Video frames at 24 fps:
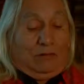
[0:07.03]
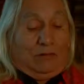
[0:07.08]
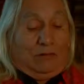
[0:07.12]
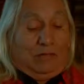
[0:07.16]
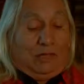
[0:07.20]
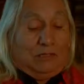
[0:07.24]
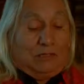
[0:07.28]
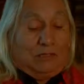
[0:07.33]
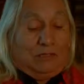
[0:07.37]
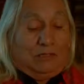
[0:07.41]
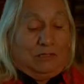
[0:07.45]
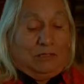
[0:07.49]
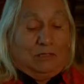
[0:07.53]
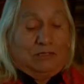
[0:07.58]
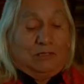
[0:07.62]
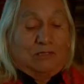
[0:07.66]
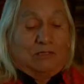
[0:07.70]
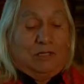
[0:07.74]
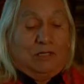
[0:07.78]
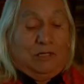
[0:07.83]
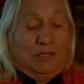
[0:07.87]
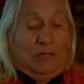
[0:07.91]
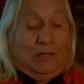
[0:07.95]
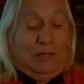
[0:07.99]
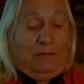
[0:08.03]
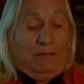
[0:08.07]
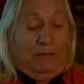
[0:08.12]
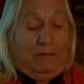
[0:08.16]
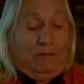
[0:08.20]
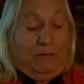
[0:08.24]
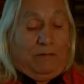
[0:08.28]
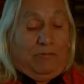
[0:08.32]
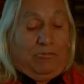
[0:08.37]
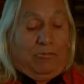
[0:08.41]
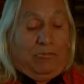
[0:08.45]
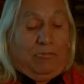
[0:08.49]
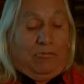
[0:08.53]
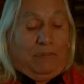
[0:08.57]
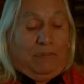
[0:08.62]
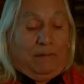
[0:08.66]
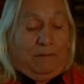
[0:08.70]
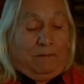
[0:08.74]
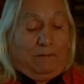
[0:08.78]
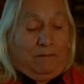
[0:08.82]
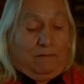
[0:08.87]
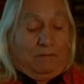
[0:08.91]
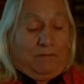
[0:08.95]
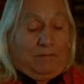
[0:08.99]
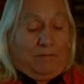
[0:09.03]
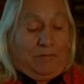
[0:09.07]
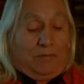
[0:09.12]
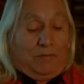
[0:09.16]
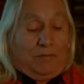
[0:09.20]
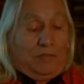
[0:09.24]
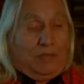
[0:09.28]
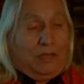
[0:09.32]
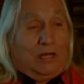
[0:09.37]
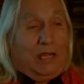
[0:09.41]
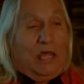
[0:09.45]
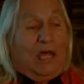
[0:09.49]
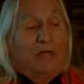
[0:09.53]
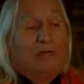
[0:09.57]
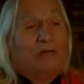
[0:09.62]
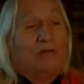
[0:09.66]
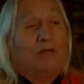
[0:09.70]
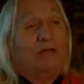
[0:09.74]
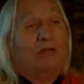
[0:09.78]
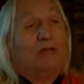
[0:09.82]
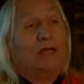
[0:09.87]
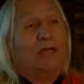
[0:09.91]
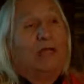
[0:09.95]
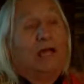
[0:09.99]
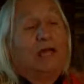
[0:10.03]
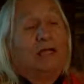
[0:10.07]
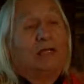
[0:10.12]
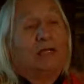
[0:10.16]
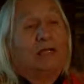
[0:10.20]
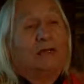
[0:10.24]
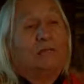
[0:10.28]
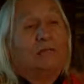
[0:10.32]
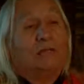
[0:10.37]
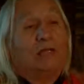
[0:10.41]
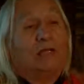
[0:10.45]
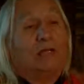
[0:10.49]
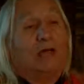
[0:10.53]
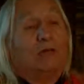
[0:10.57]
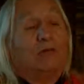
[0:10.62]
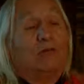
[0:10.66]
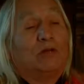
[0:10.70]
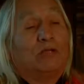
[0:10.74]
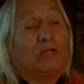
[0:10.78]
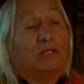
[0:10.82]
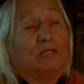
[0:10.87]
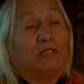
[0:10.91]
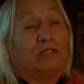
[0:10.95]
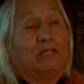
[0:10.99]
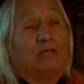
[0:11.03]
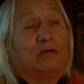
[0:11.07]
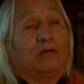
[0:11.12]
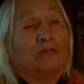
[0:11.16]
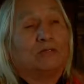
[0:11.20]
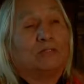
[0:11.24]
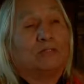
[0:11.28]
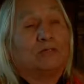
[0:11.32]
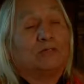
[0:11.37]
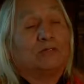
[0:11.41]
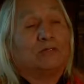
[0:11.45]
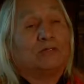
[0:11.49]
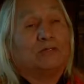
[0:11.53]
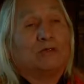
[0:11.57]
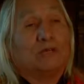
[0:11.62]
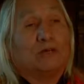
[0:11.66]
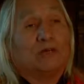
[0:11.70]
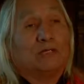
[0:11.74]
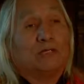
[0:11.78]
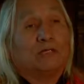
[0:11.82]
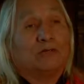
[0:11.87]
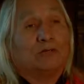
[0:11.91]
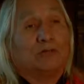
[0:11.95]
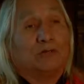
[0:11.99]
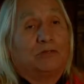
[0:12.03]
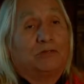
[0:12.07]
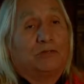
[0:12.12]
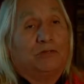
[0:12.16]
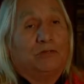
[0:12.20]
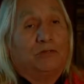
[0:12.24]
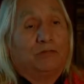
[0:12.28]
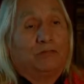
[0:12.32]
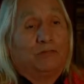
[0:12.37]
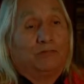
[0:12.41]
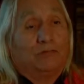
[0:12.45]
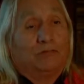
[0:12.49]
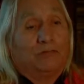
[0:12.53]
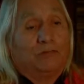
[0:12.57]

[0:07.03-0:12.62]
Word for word: grandchildren today. Today I, I come and I want to share some stories with you